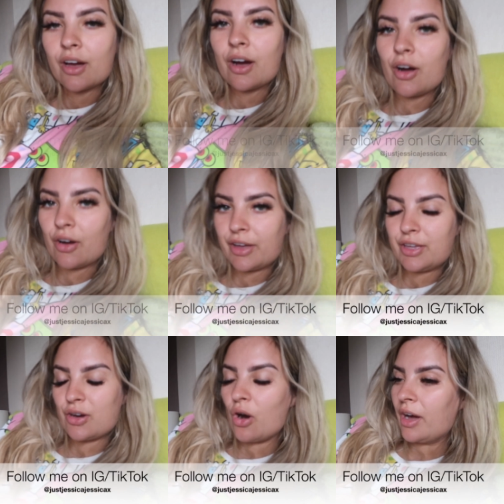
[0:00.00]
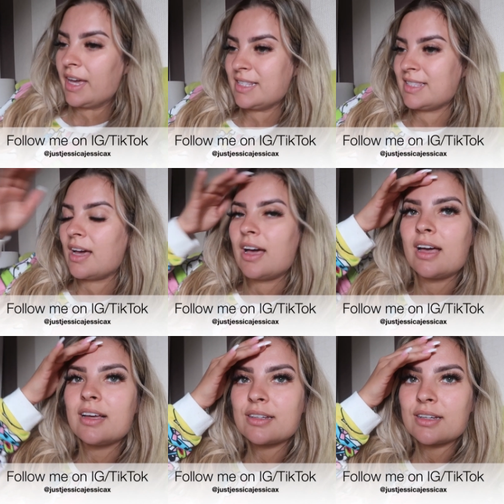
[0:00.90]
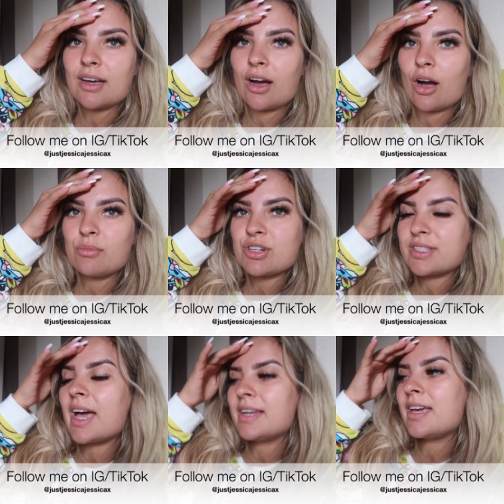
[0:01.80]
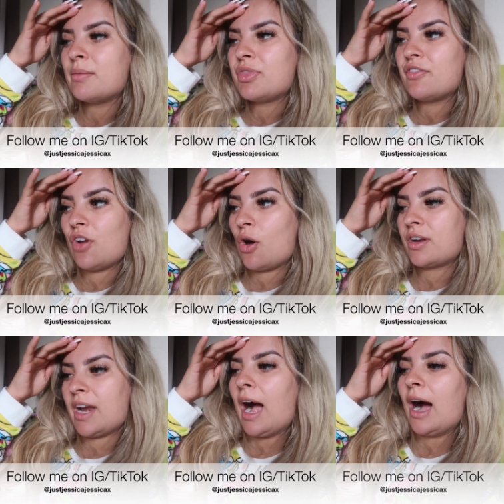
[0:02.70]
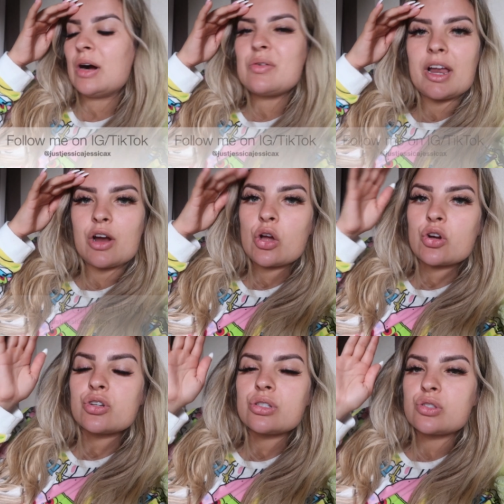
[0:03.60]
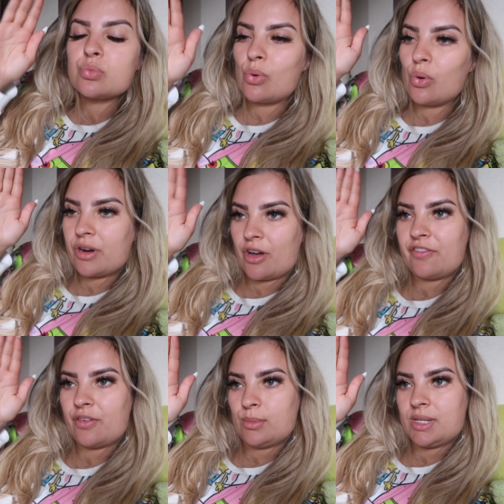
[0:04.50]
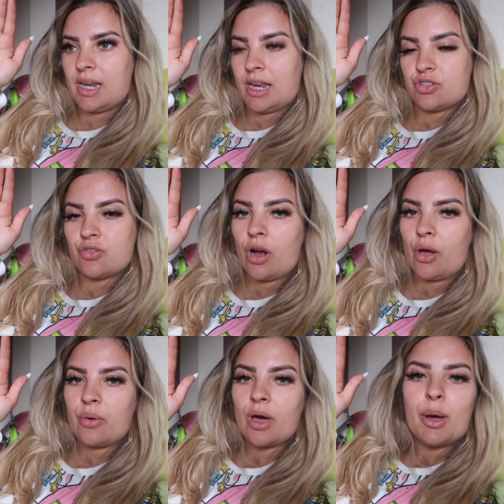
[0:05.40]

Hi guys, I'm just editing the vlog now and I could have sworn I filmed an intro,